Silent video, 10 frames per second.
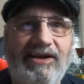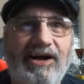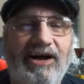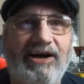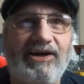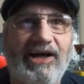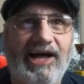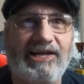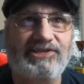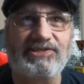
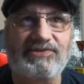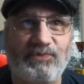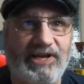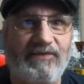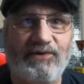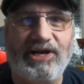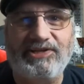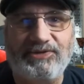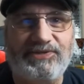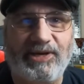Whenever I
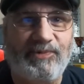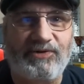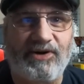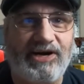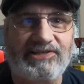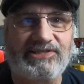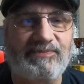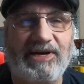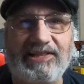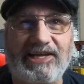do come across
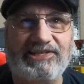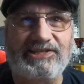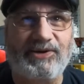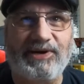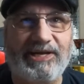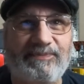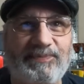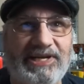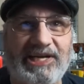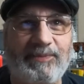them, I like to go ahead and
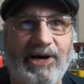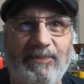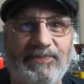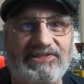pick them up.